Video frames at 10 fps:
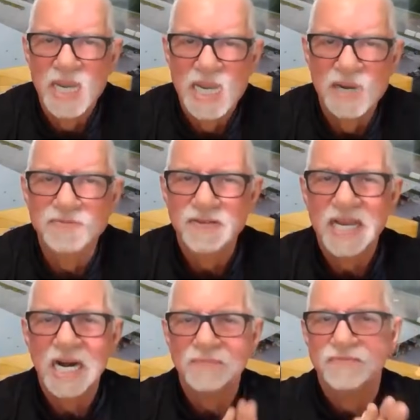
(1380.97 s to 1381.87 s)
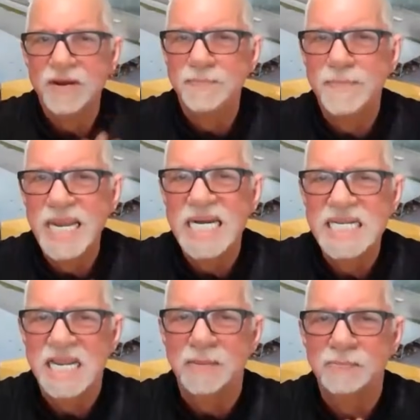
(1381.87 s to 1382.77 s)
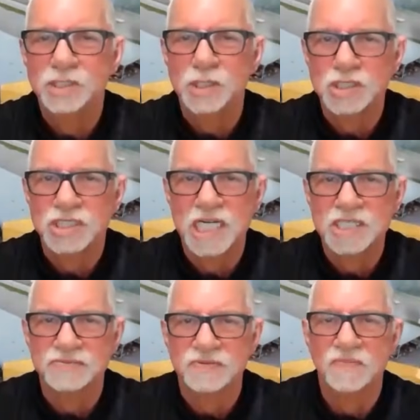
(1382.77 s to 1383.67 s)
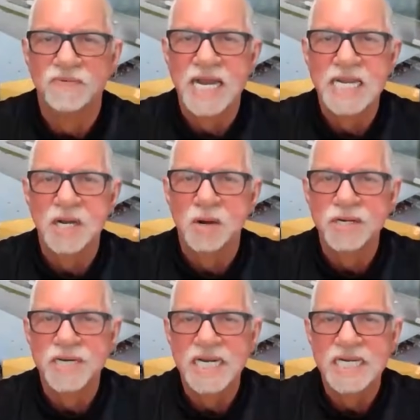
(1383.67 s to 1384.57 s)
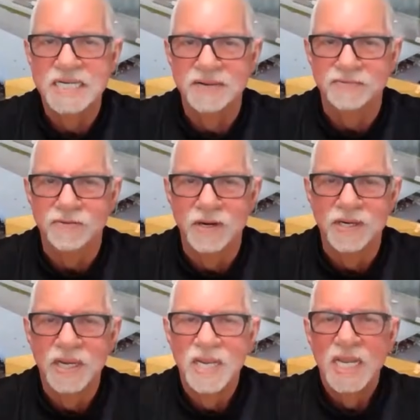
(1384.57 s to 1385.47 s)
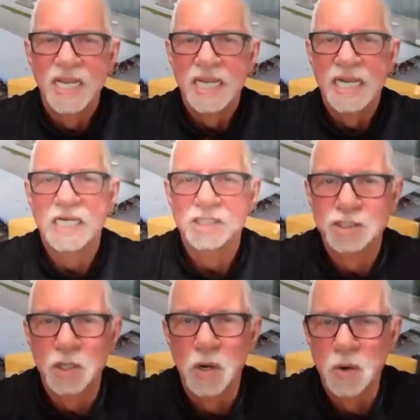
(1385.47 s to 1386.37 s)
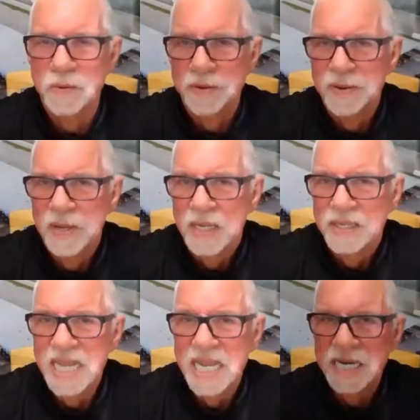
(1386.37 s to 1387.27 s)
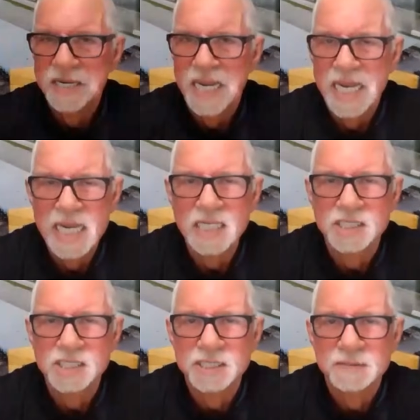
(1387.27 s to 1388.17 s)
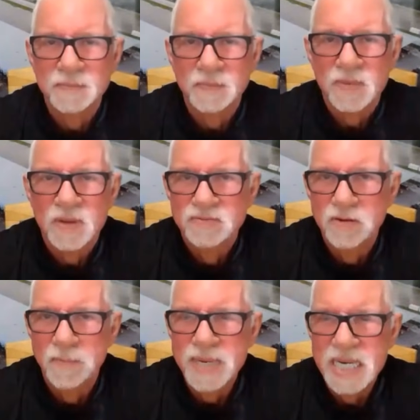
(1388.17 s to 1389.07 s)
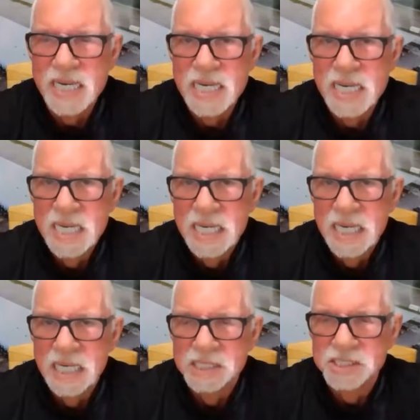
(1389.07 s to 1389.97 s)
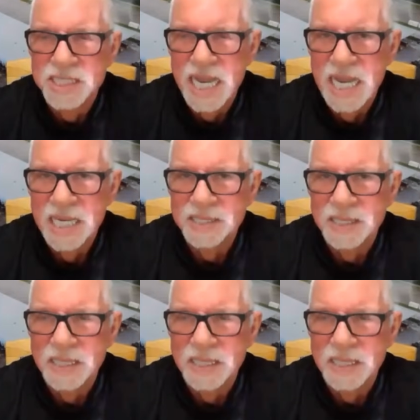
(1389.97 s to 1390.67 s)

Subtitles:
and figure out what made them successful. Why are they different? And so then hence for me is that